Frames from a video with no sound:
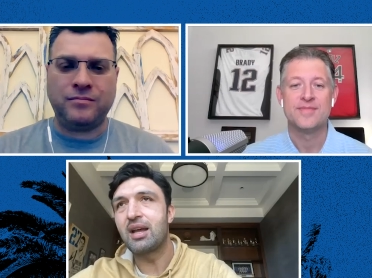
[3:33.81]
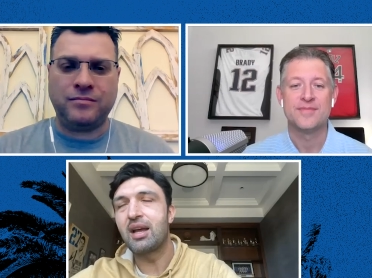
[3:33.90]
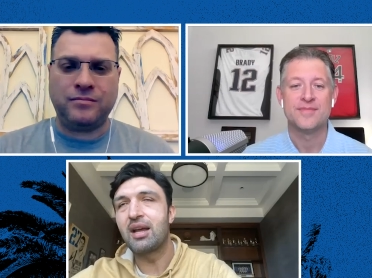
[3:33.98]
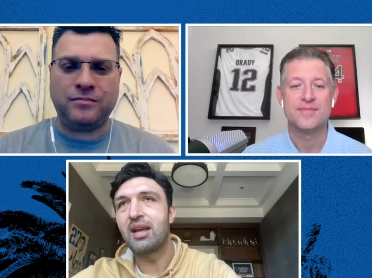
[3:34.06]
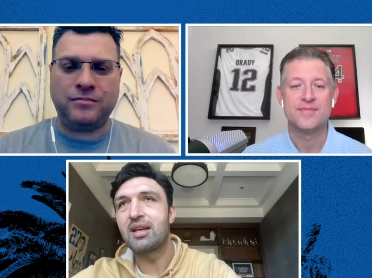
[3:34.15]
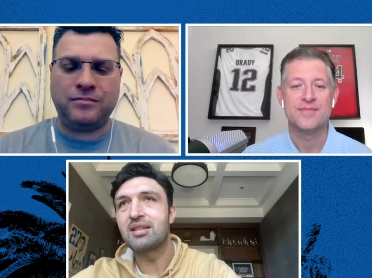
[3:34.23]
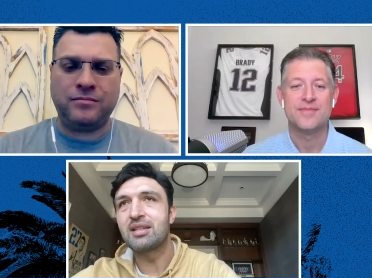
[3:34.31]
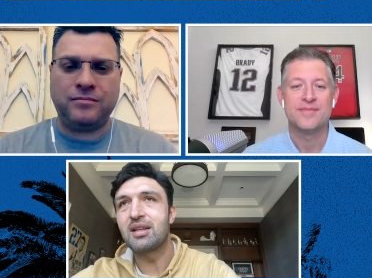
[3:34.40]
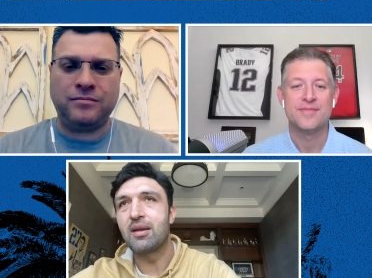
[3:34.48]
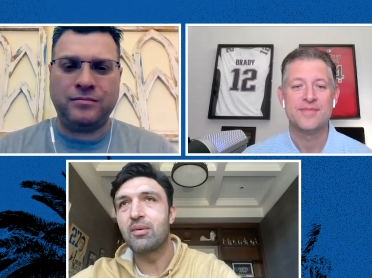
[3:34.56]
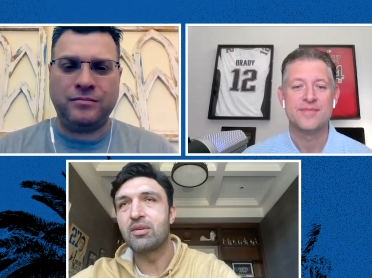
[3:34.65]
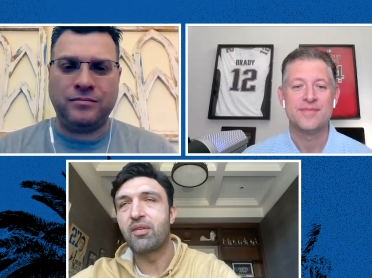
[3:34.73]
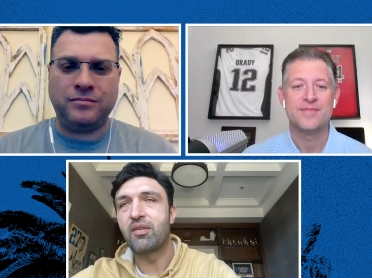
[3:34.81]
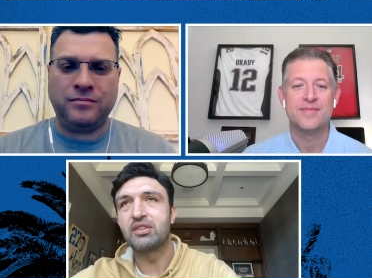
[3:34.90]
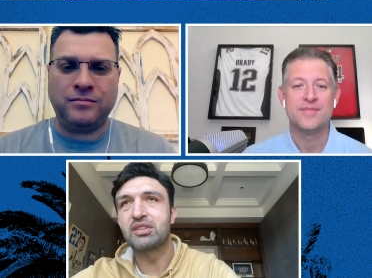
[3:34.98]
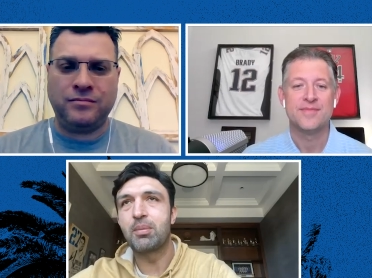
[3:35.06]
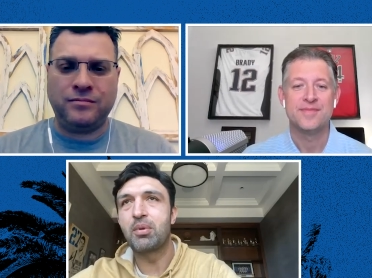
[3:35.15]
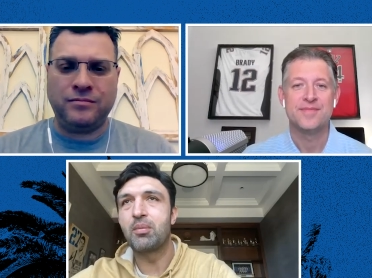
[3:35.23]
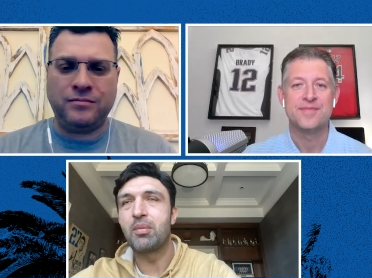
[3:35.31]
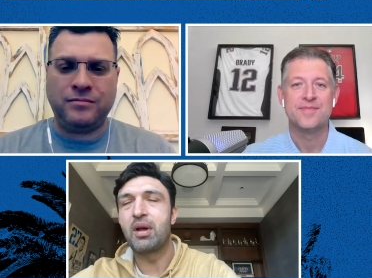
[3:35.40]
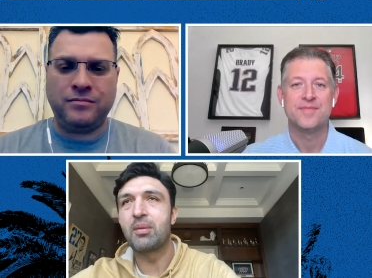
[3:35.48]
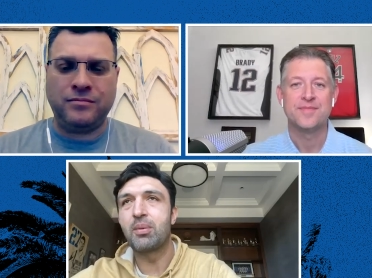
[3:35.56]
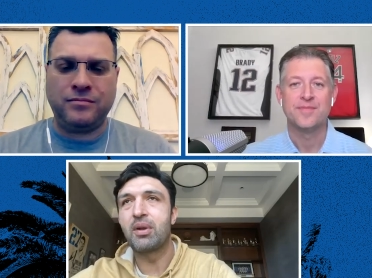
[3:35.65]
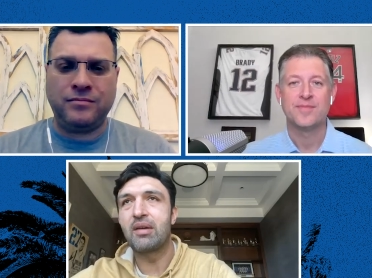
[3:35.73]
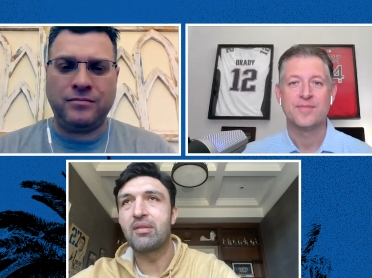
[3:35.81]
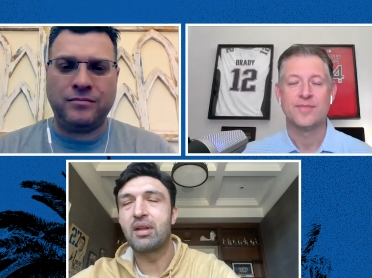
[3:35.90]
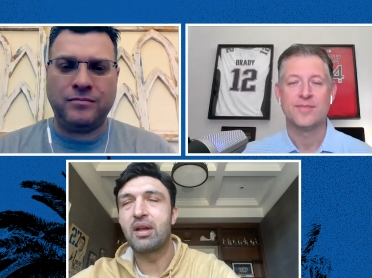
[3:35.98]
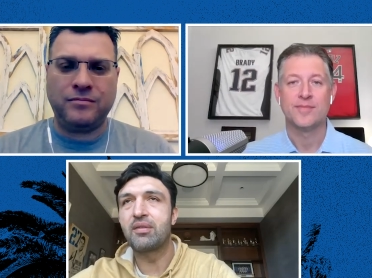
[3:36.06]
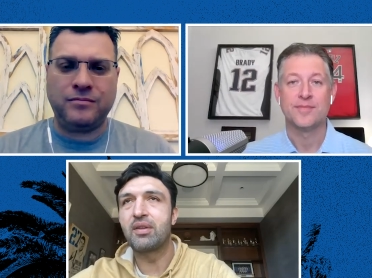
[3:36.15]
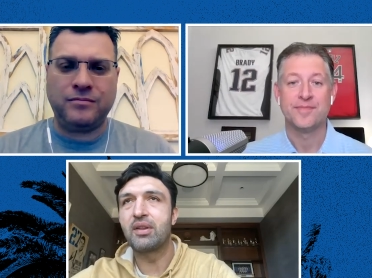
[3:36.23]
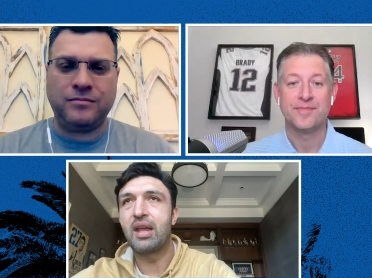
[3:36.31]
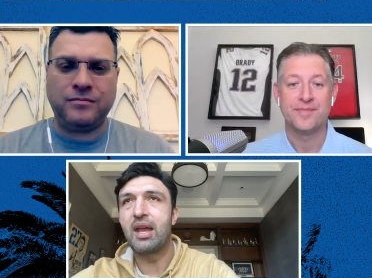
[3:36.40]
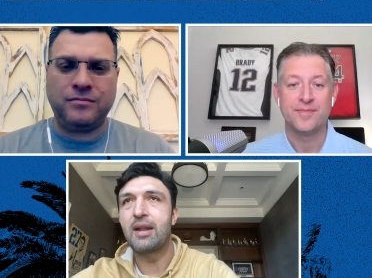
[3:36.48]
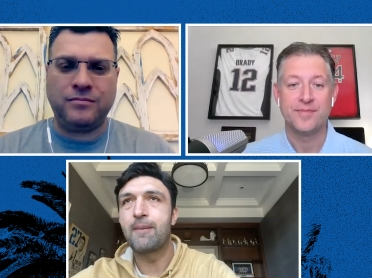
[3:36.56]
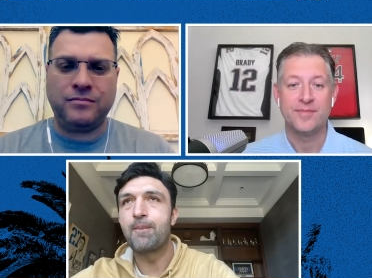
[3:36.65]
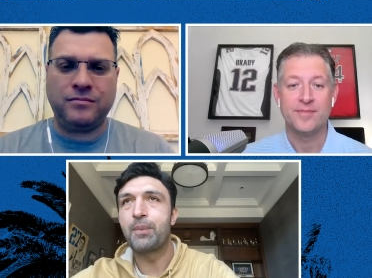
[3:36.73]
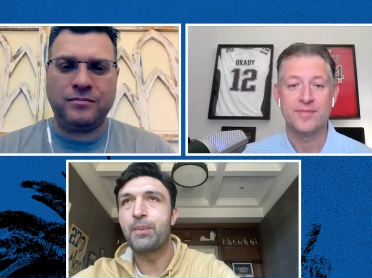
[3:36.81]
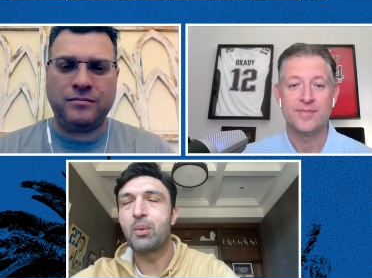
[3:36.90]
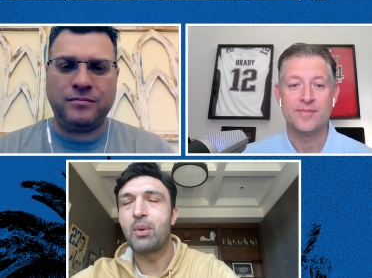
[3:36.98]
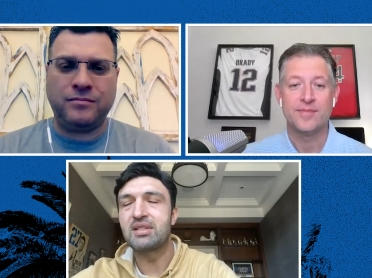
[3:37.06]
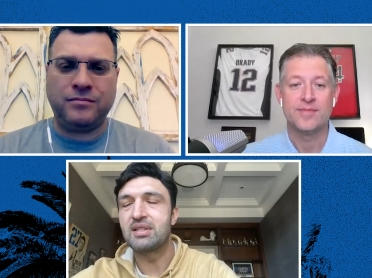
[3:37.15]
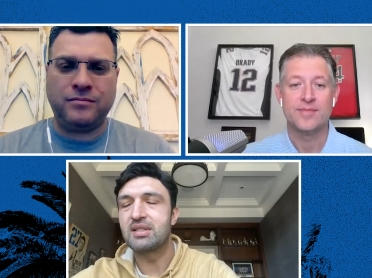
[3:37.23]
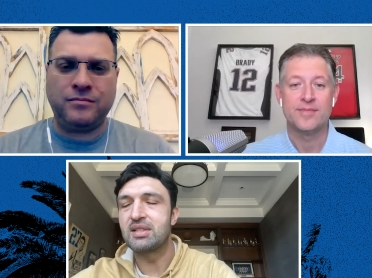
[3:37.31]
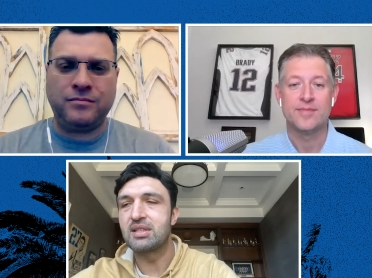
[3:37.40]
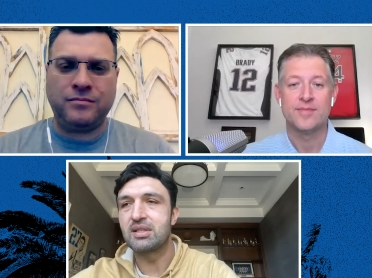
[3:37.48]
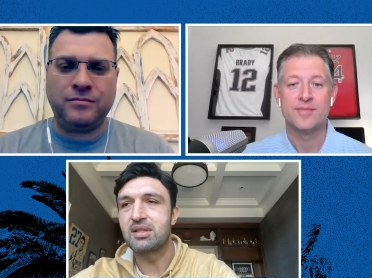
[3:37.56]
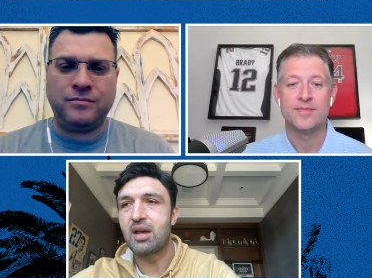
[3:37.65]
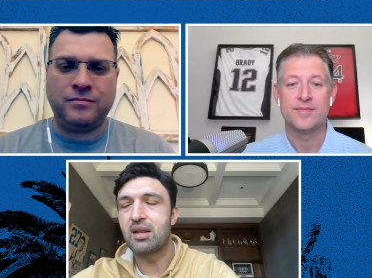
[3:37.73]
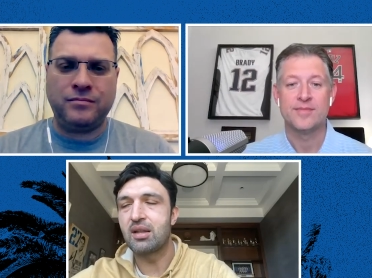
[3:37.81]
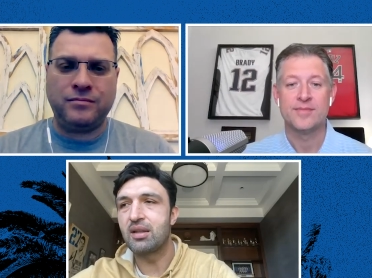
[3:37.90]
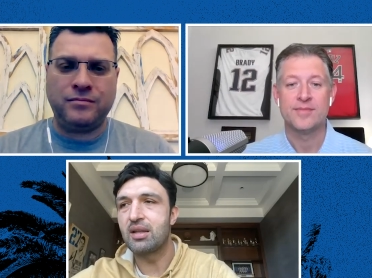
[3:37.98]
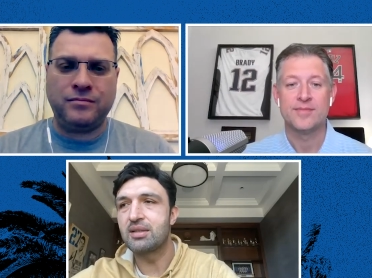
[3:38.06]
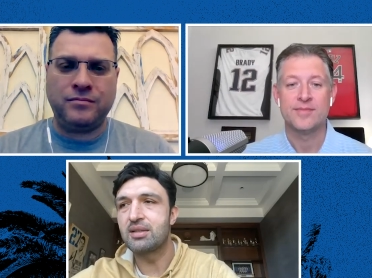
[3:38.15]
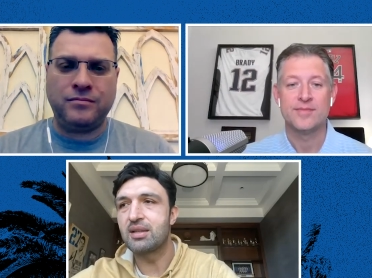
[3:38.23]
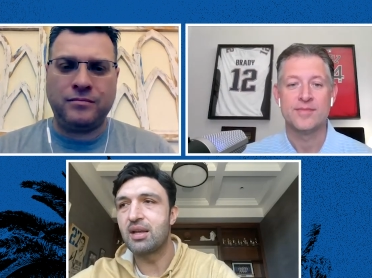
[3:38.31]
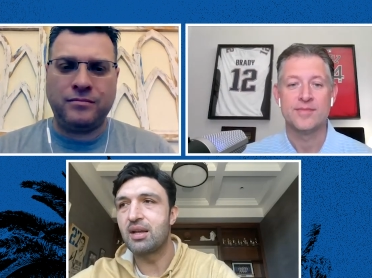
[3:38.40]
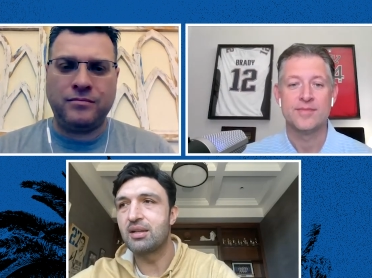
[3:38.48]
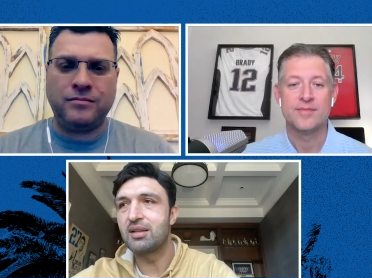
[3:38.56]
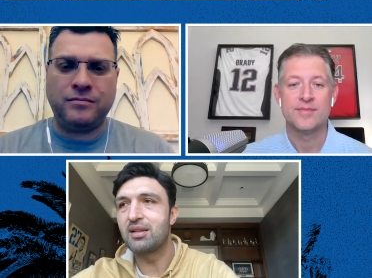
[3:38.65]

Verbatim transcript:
Speaker 1: I, I guess it was first couple of months, but after, after that, once the season started, things uh,